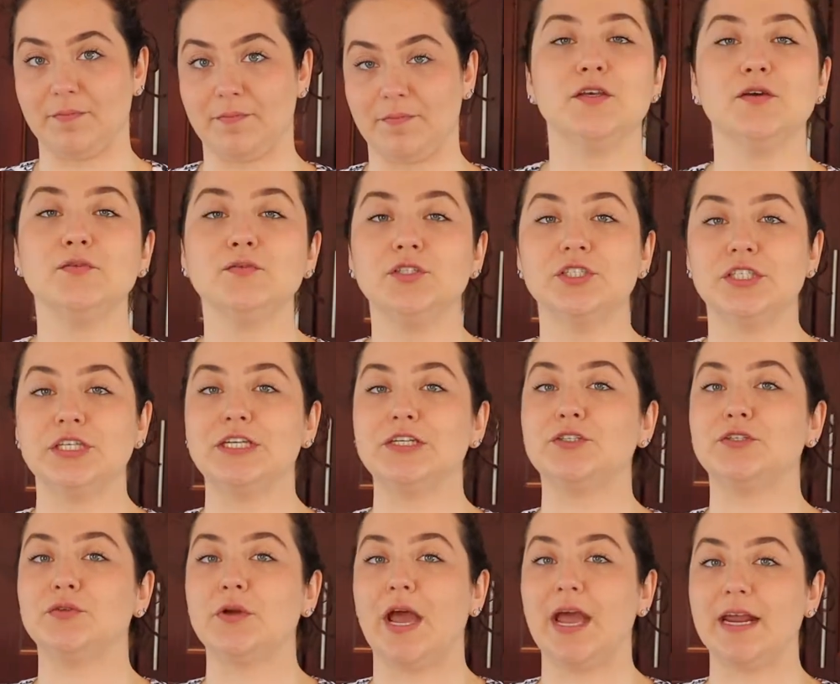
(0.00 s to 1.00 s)
So she
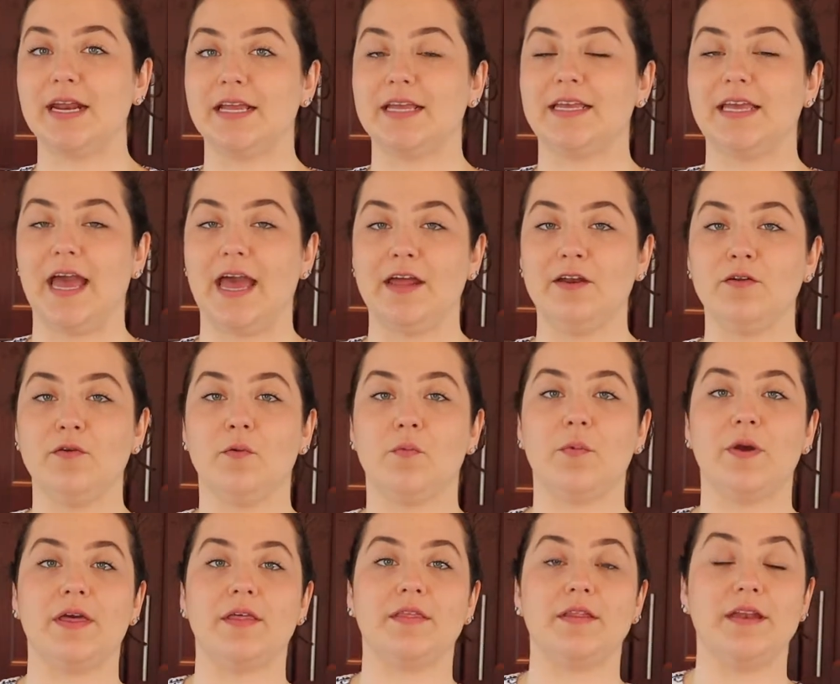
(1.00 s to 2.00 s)
tried again
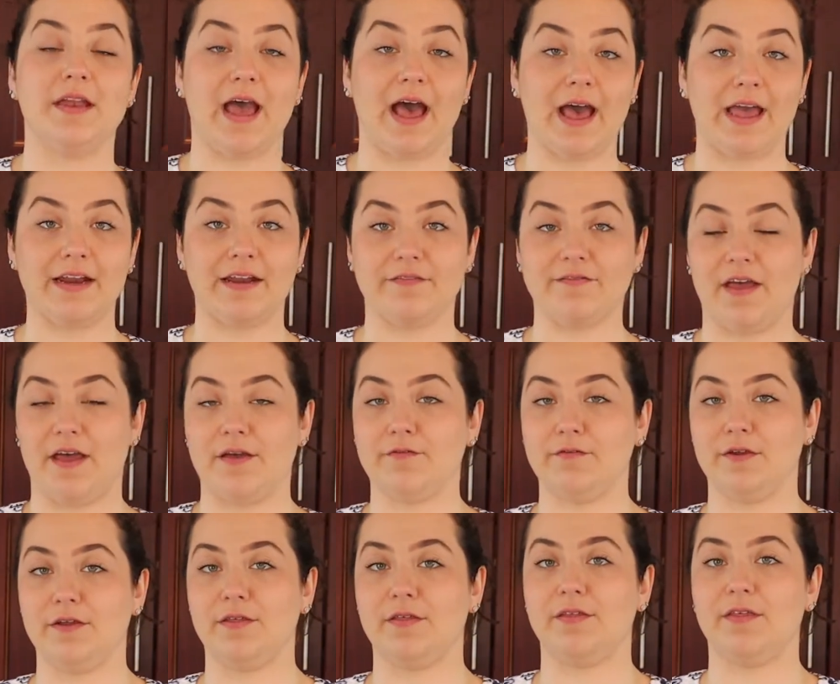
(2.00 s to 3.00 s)
with 9 of
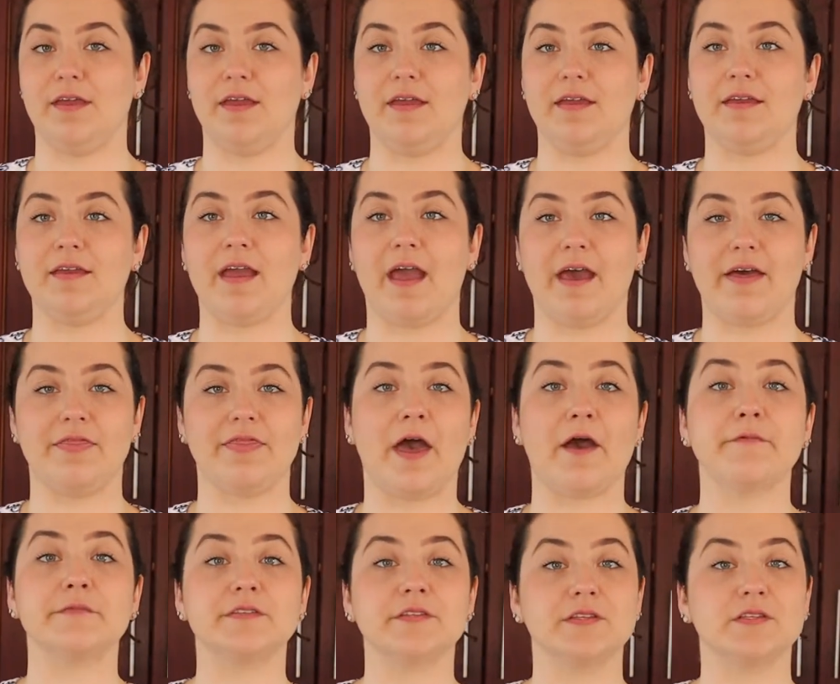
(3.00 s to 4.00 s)
everything, and
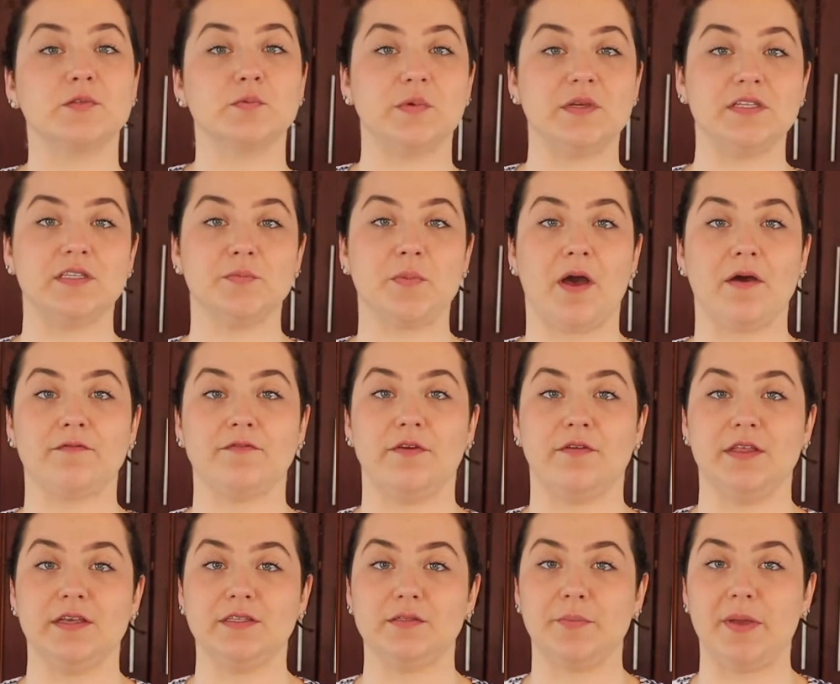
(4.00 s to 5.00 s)
that was the sweet spot for
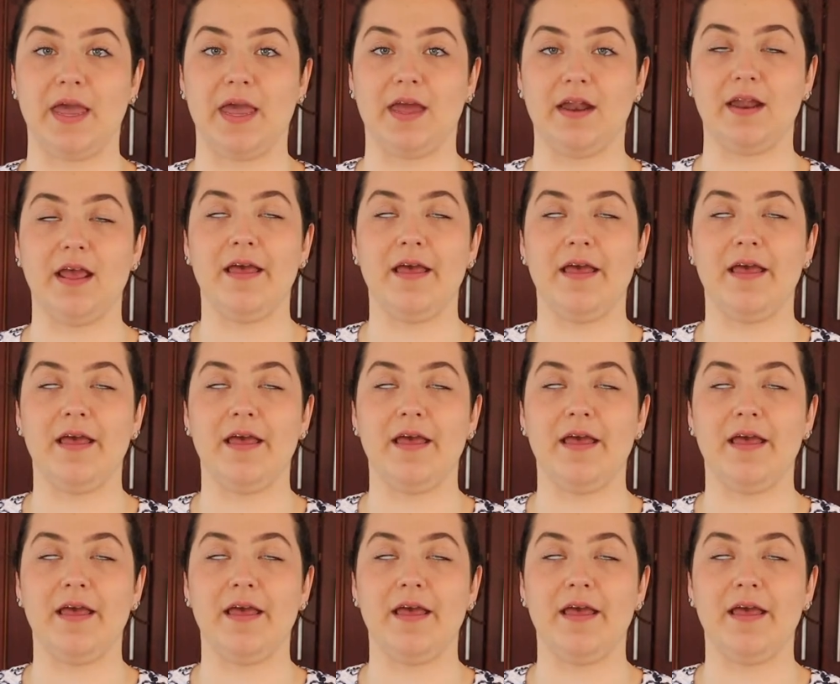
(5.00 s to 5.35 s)
this pan.